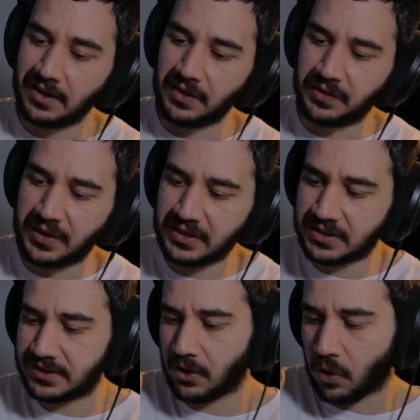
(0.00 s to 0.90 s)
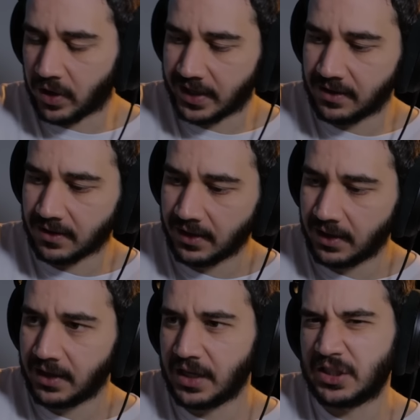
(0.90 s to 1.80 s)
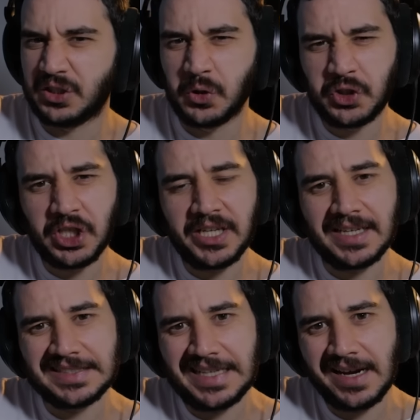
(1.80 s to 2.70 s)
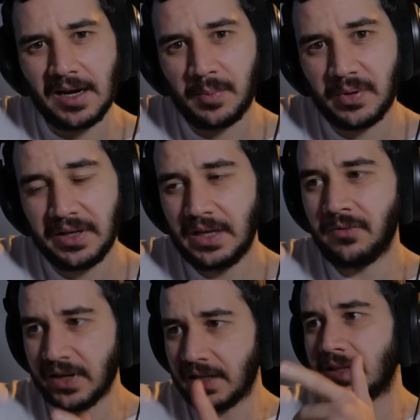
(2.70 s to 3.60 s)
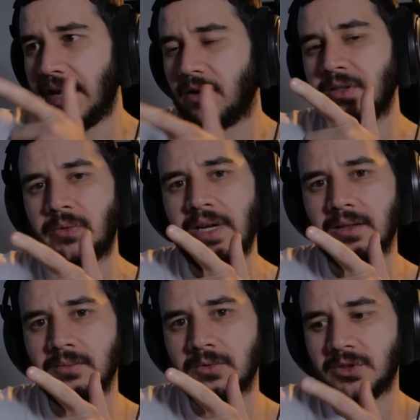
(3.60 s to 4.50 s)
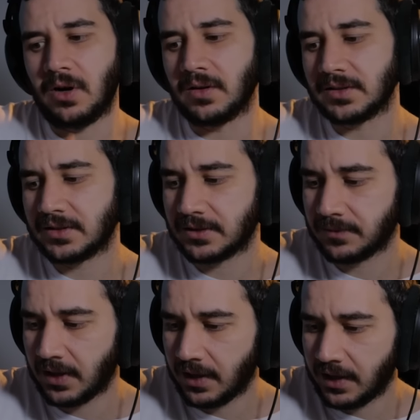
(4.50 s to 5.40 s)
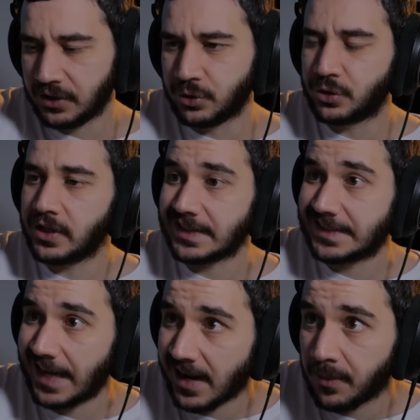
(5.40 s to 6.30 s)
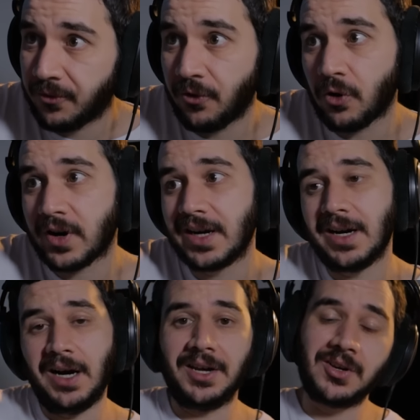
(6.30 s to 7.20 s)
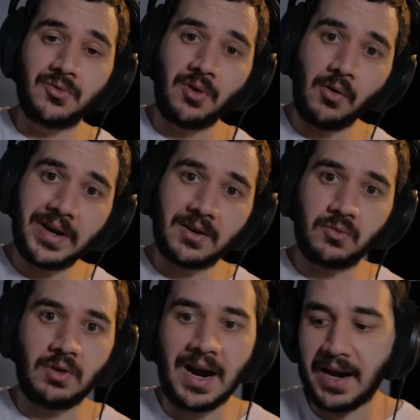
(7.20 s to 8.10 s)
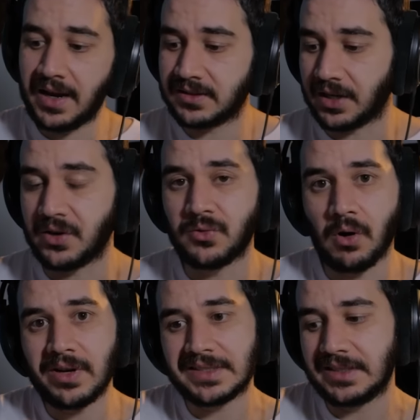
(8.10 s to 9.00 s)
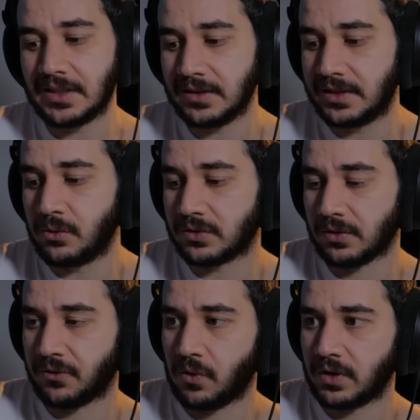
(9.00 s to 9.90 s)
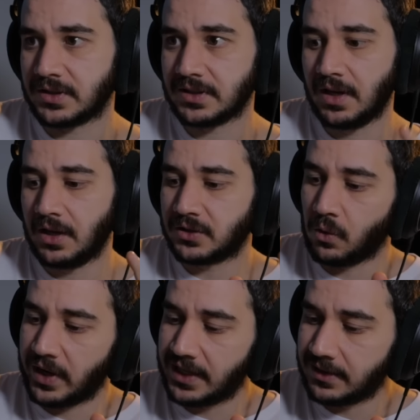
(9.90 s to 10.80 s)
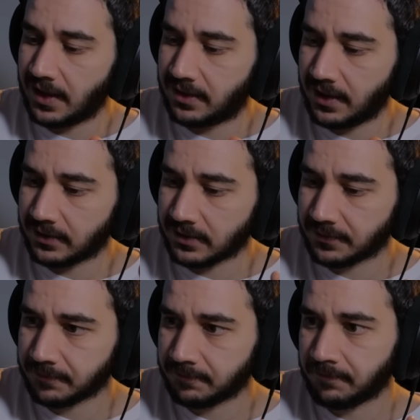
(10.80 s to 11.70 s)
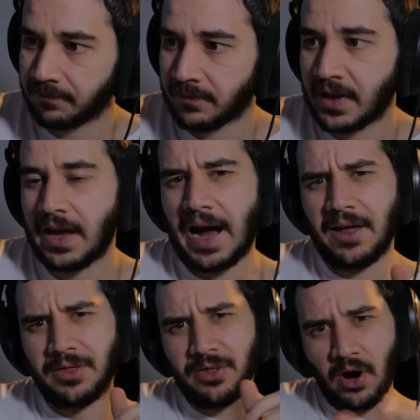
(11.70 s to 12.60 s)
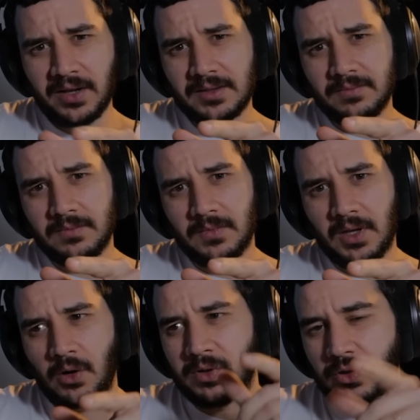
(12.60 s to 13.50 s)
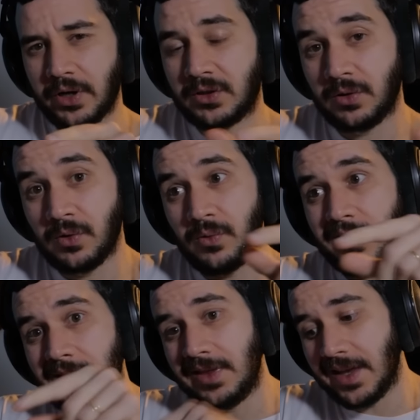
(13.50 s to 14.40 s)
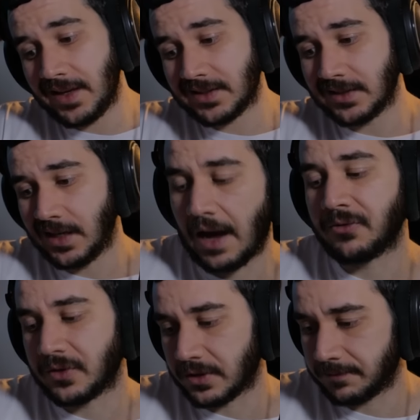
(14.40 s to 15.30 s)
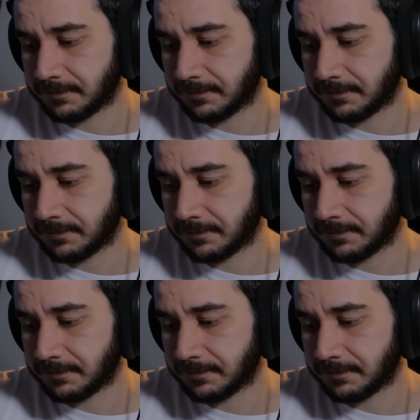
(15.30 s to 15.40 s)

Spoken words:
this chord here is usually a setup, even in Elden Ring songs, it's usually a setup for a heroic rise, a heroic sequence of chords. So when he did this, I thought he was going to do this after.